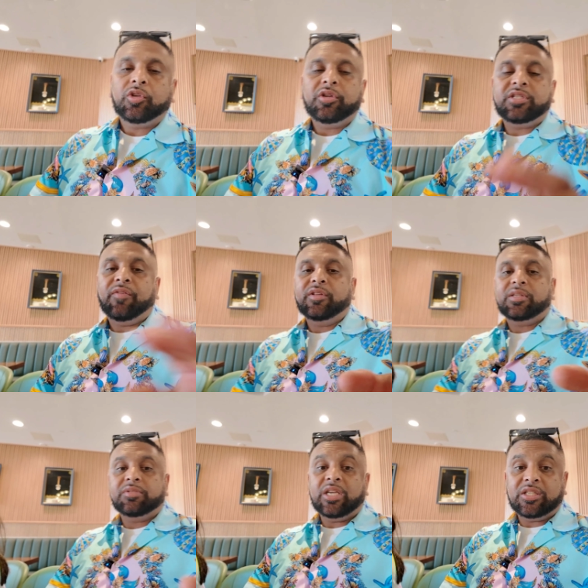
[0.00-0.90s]
So there's
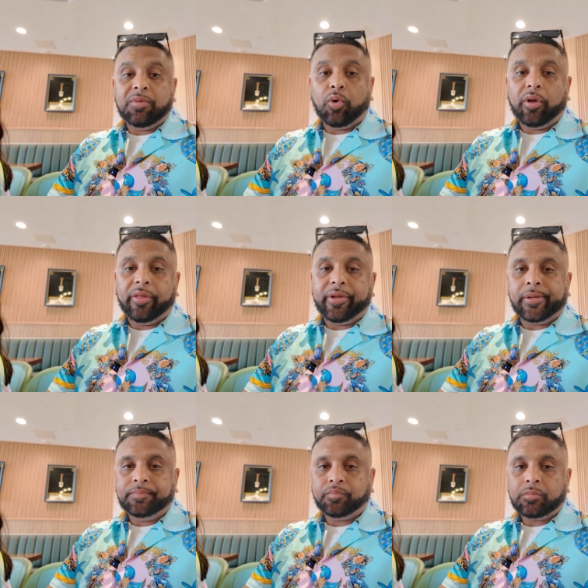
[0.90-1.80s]
definitely some sesame oil in
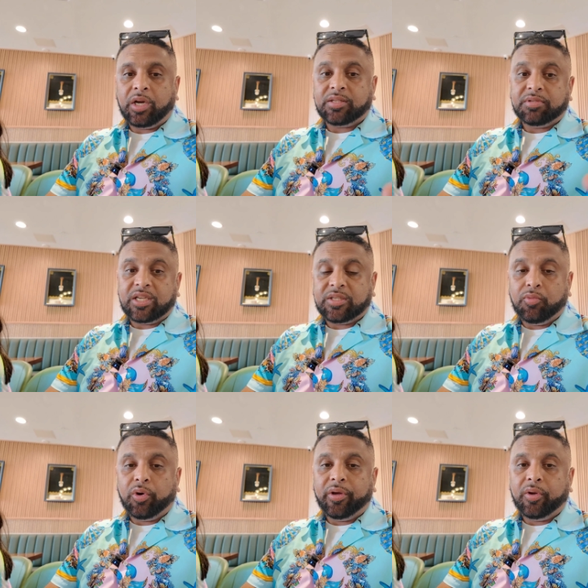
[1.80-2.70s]
there. We got some
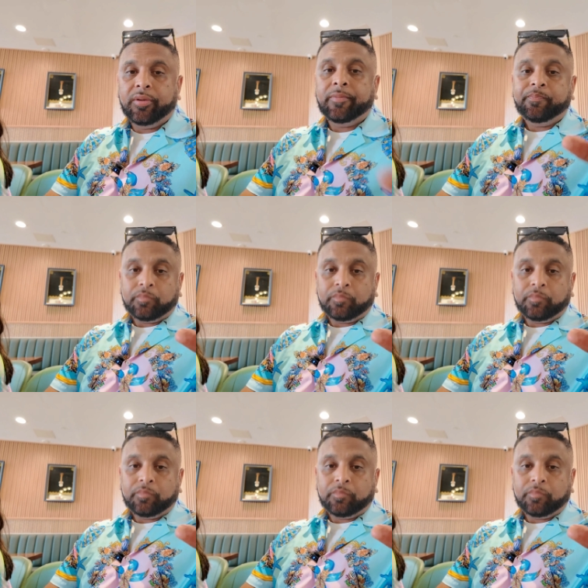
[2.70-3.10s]
sesame oil,